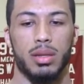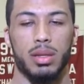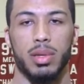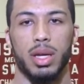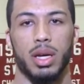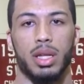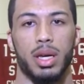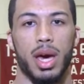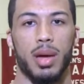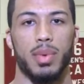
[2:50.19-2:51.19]
The beginning of the
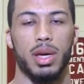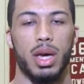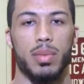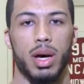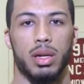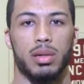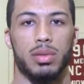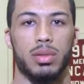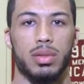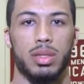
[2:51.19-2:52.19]
game, they came out and
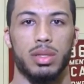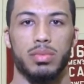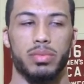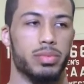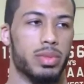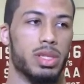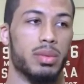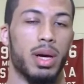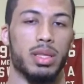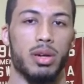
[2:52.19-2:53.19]

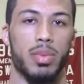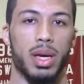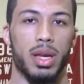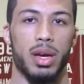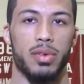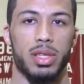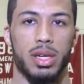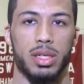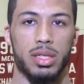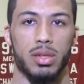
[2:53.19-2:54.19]
seemed like they were making everything.